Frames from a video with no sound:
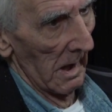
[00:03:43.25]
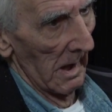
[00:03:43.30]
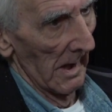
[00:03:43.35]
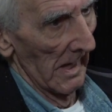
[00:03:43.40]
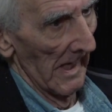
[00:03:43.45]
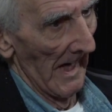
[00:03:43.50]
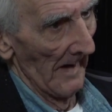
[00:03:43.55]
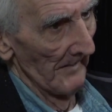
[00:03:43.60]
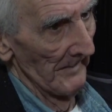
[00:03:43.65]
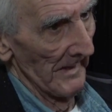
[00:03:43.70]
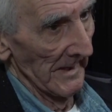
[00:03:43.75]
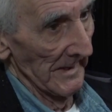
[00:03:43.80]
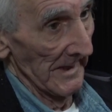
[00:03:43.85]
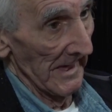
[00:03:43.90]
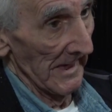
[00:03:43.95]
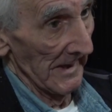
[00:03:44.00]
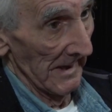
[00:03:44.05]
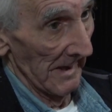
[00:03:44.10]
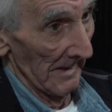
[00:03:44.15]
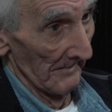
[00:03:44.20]
And I've been
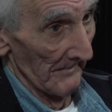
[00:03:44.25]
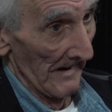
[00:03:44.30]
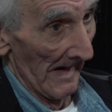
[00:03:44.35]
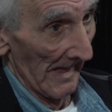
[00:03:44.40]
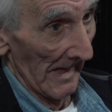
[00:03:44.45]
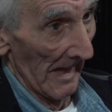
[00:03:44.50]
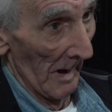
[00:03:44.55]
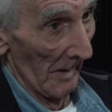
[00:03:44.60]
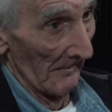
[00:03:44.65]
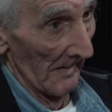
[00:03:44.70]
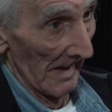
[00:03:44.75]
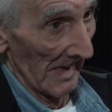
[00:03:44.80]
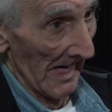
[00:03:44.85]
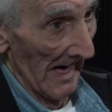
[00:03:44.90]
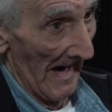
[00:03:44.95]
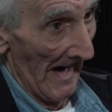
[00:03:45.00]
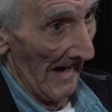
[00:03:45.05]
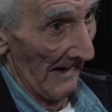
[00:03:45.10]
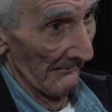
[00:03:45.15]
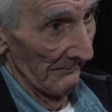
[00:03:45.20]
in it about all my
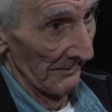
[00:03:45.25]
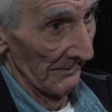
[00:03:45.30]
life.